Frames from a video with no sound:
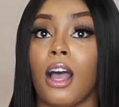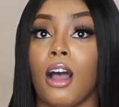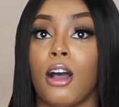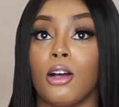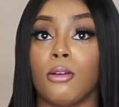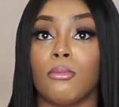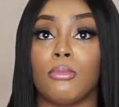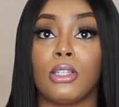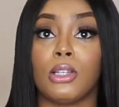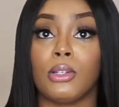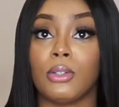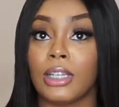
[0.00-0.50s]

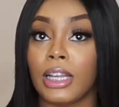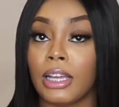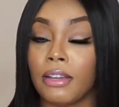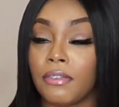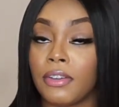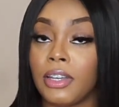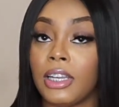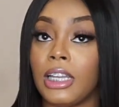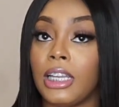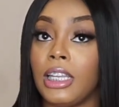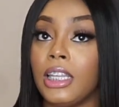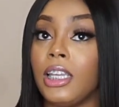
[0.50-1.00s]
Um, so
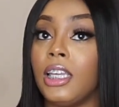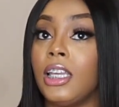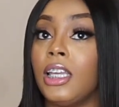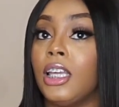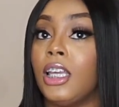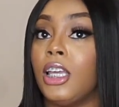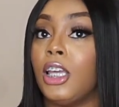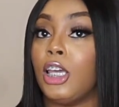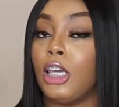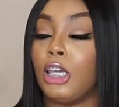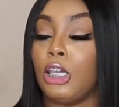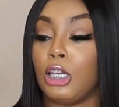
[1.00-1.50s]
definitely,
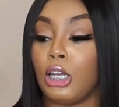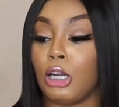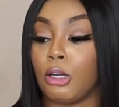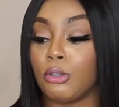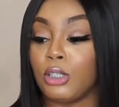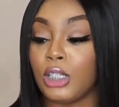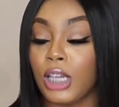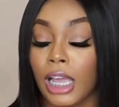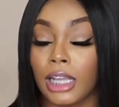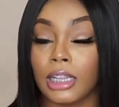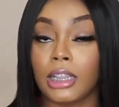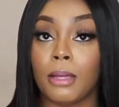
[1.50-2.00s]
you know,
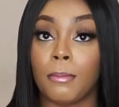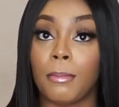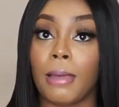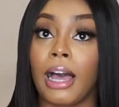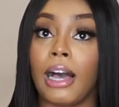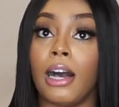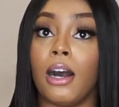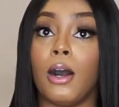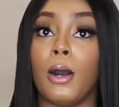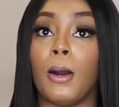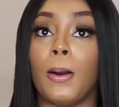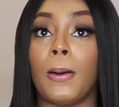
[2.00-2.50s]
check them
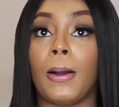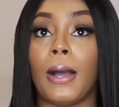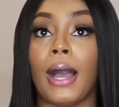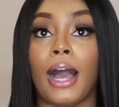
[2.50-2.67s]
out.